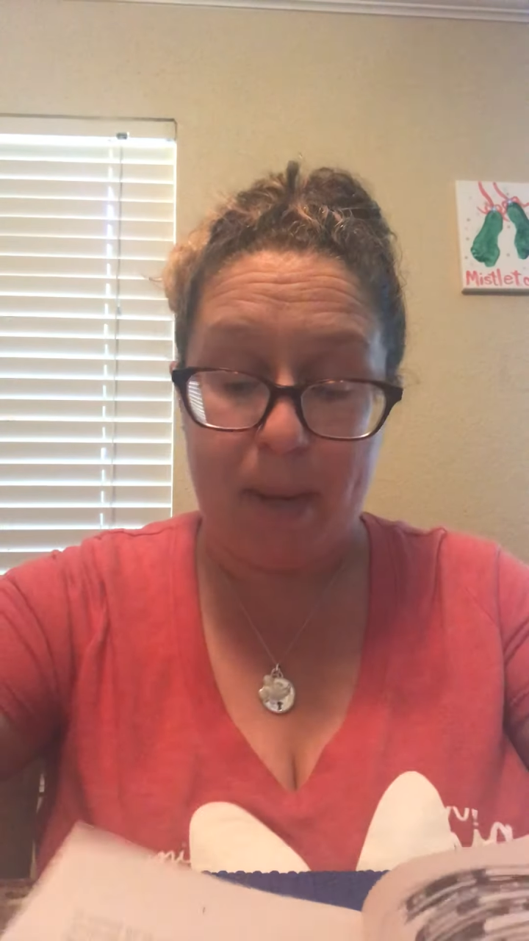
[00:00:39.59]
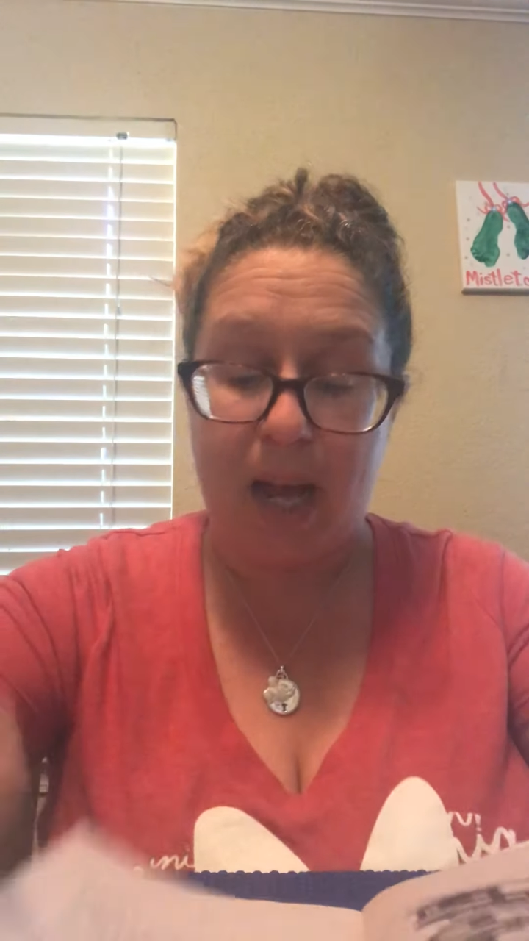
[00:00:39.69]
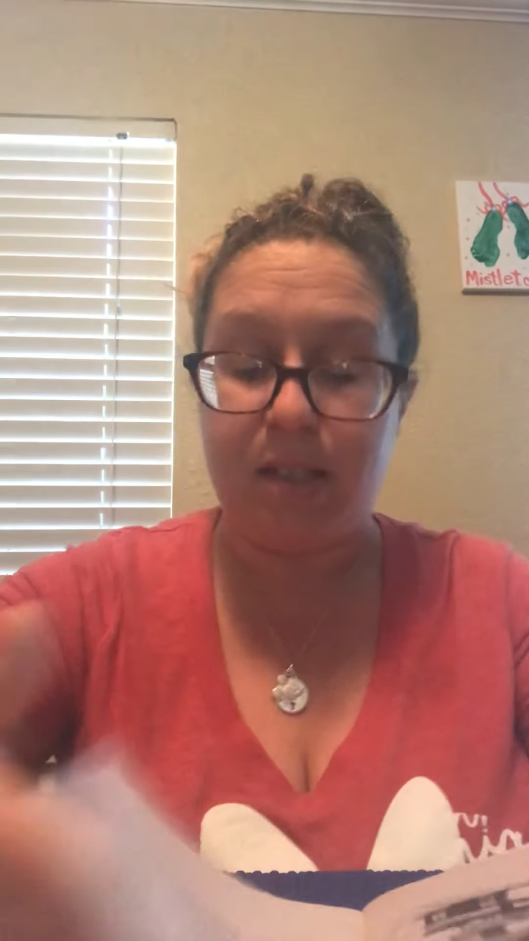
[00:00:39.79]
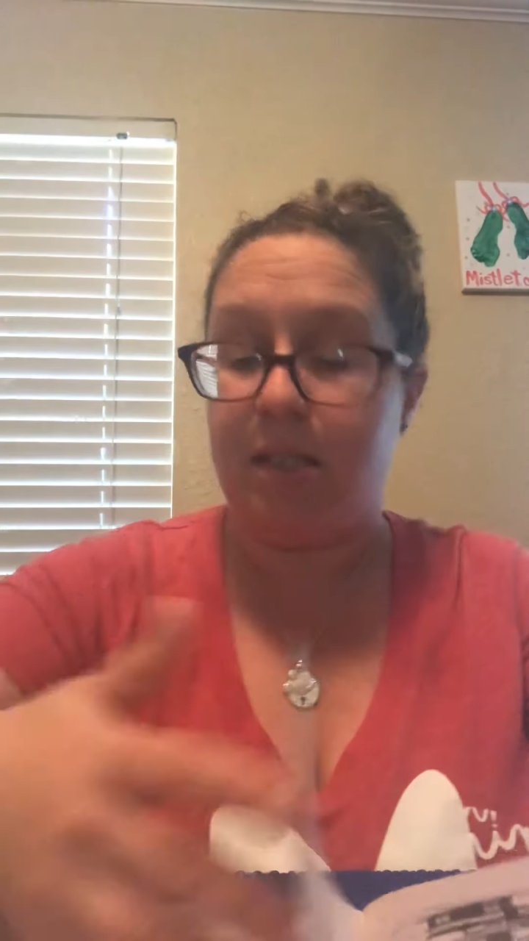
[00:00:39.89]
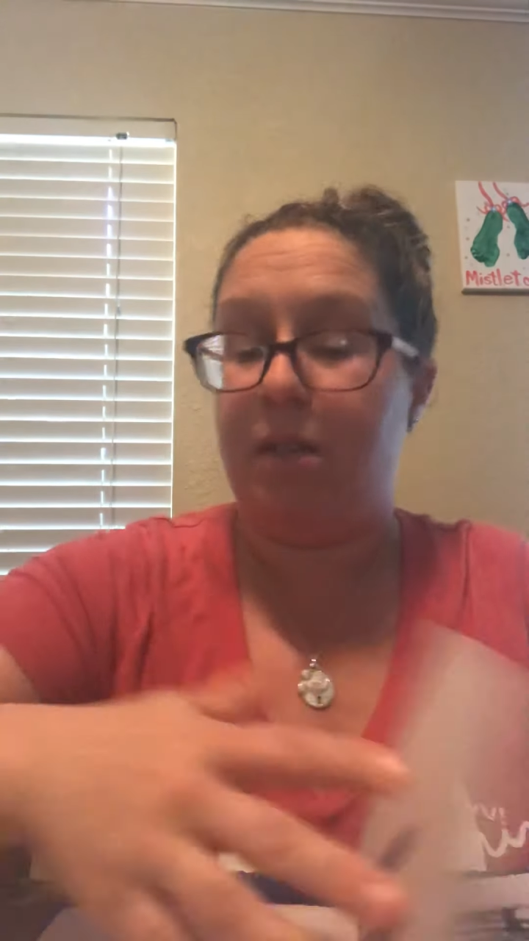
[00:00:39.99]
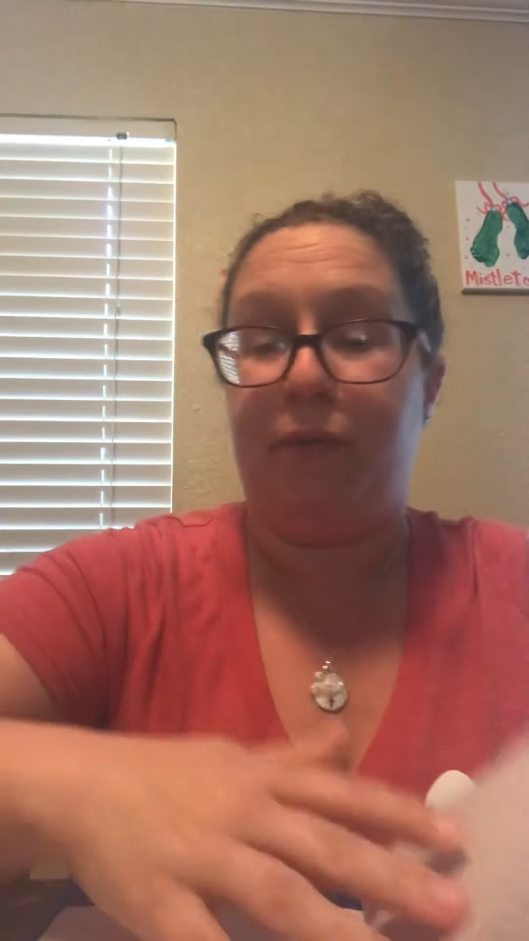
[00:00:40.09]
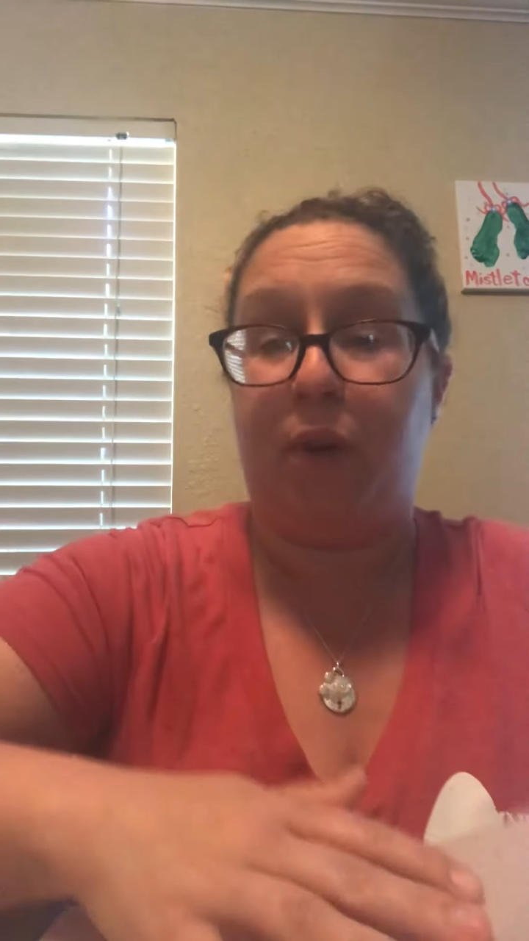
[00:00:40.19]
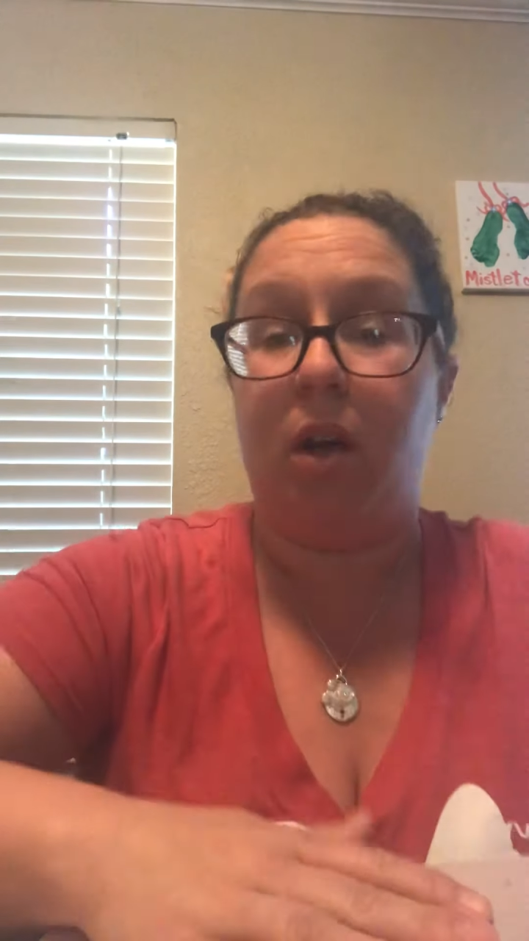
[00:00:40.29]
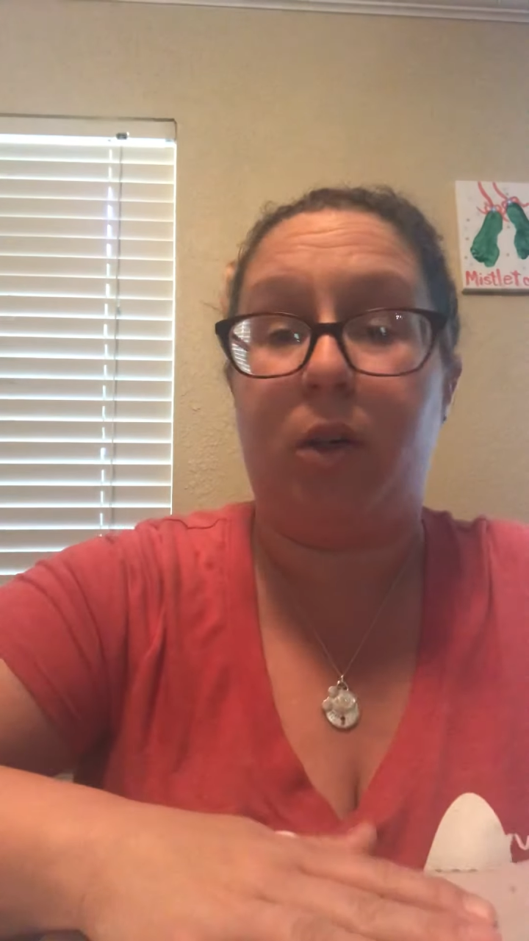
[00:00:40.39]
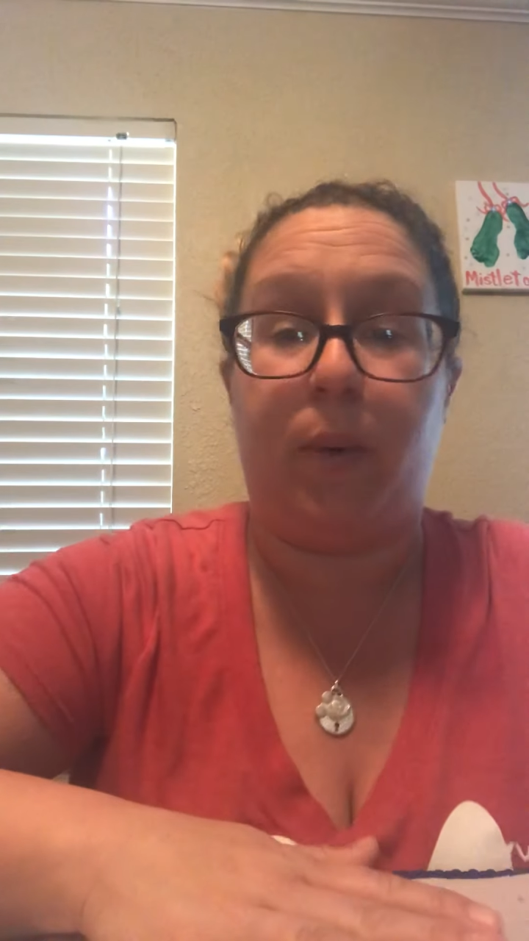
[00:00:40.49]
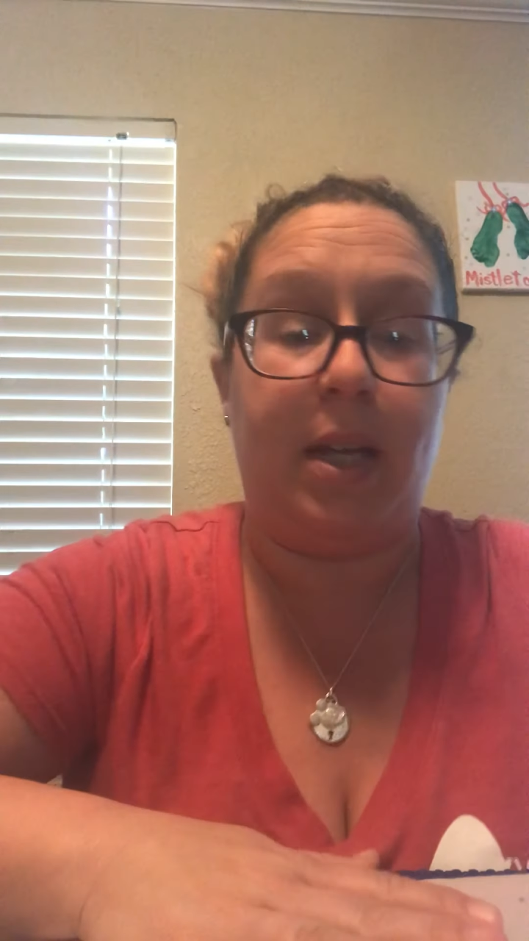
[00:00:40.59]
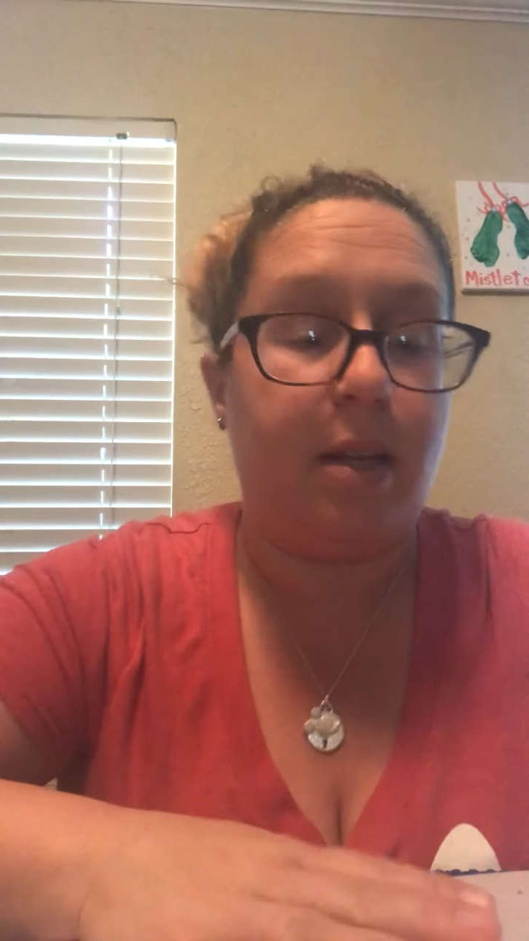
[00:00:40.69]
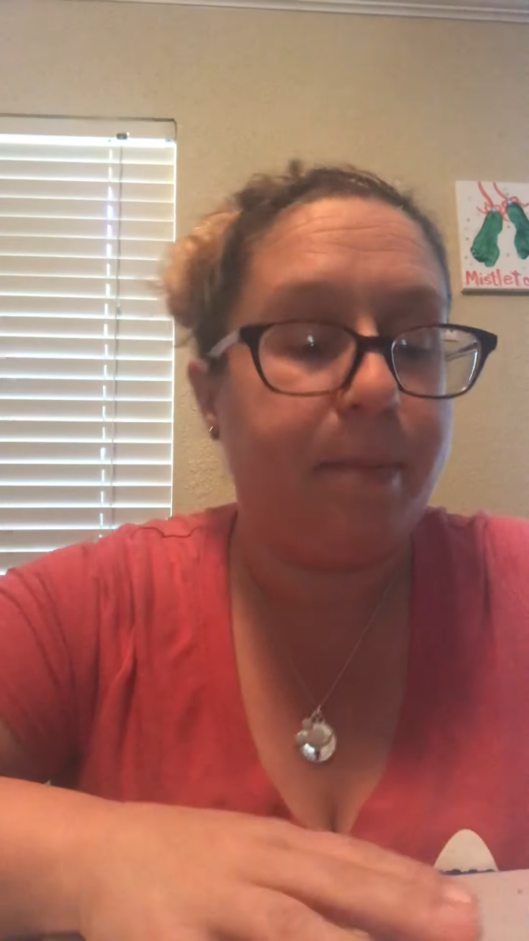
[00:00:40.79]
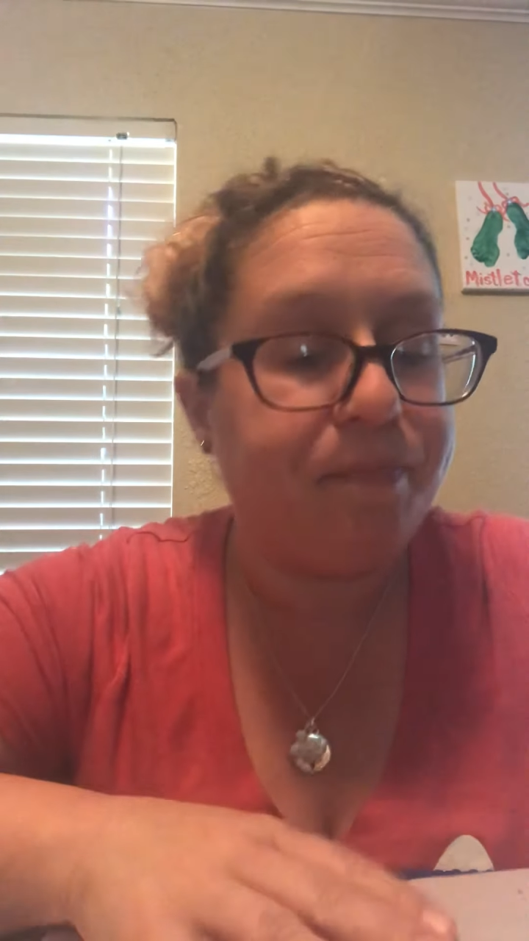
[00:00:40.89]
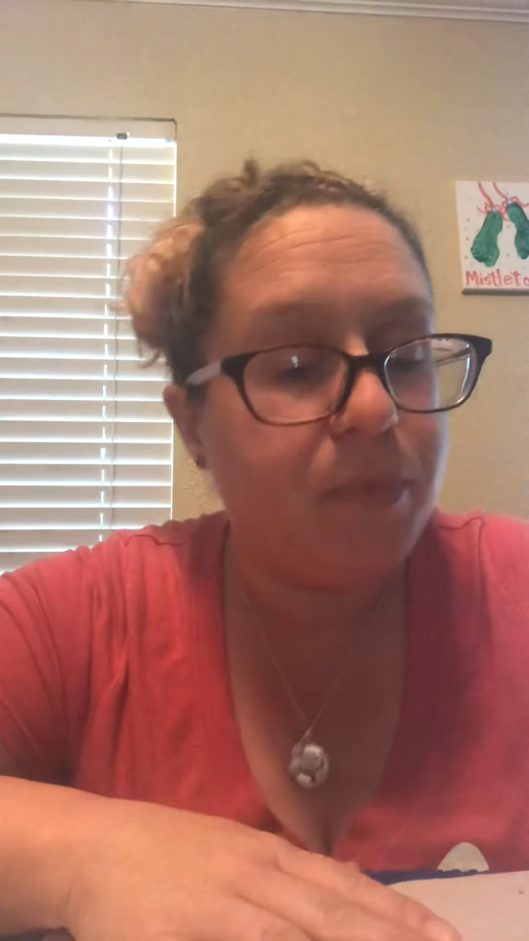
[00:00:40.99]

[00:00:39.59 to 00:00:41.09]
passes in Frog Creek.